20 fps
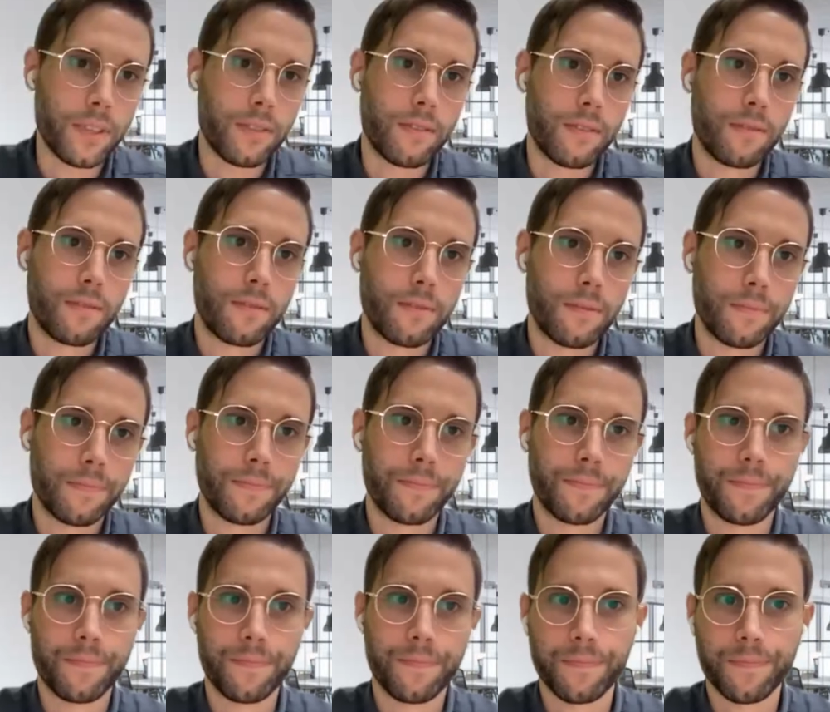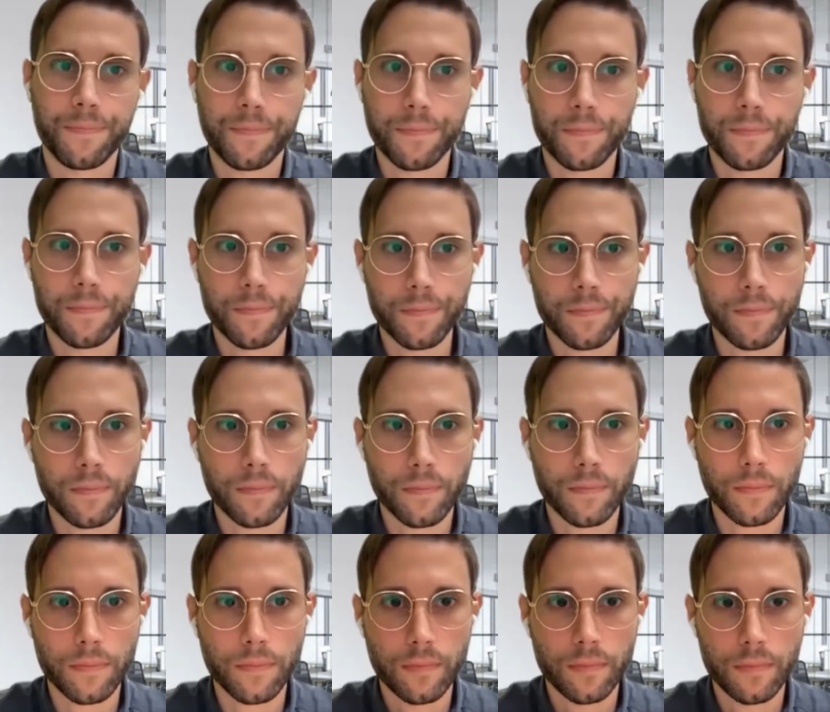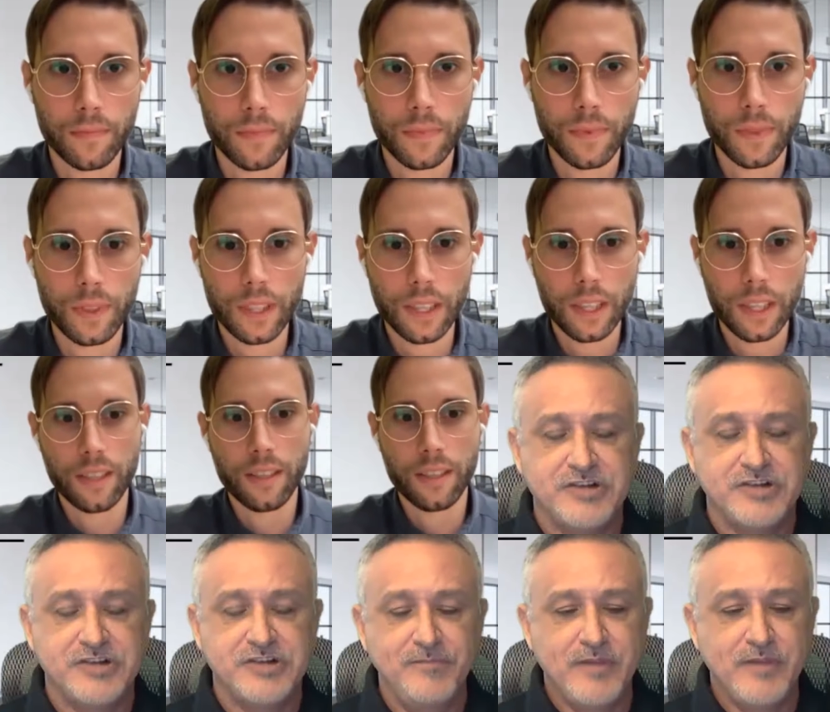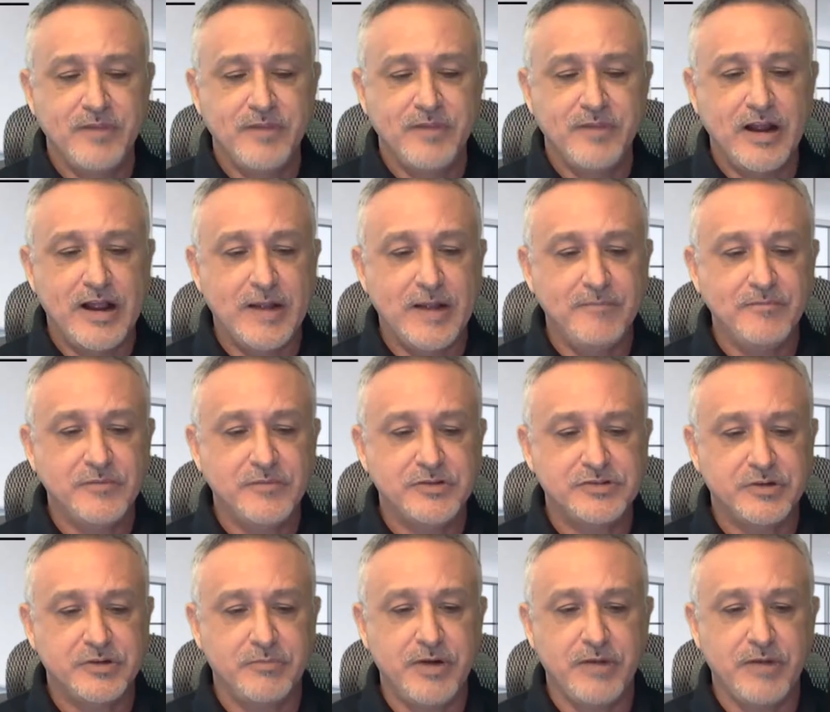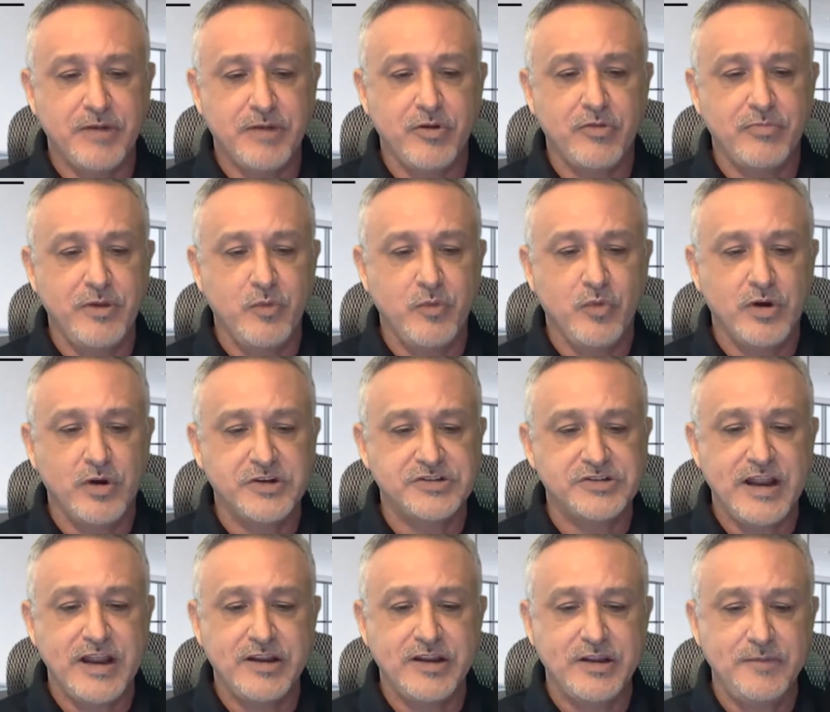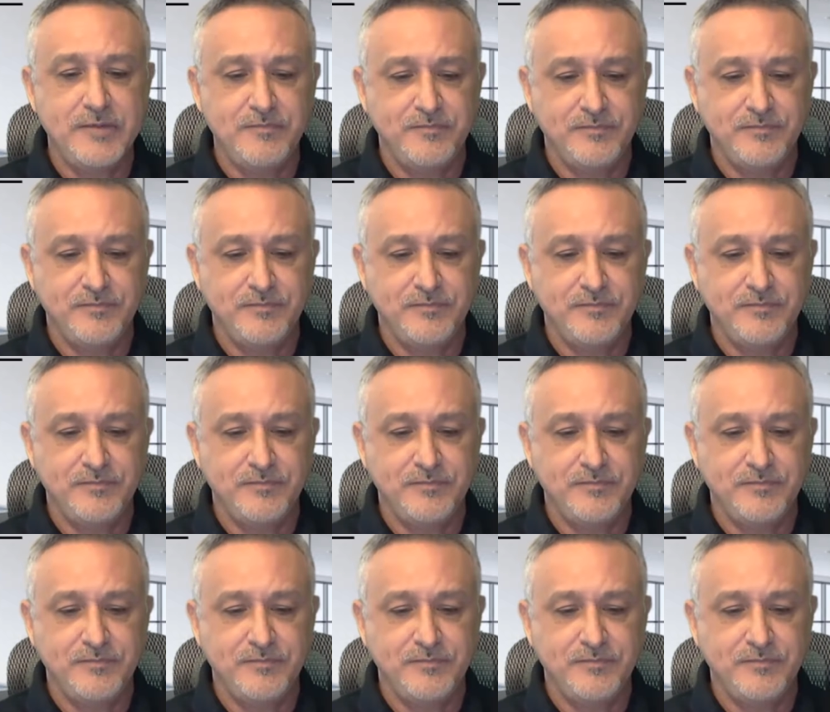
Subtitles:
And we'll show you a quick, it's only about 30 seconds. So bear with me 1 second.